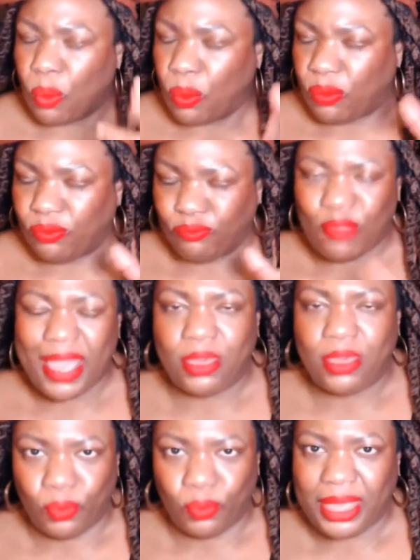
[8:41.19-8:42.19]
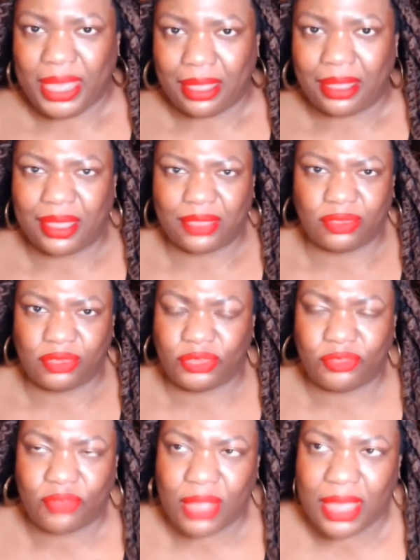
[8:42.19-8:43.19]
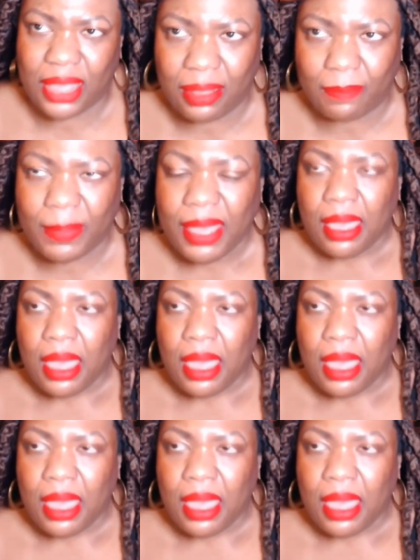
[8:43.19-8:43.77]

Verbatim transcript: right wing extreme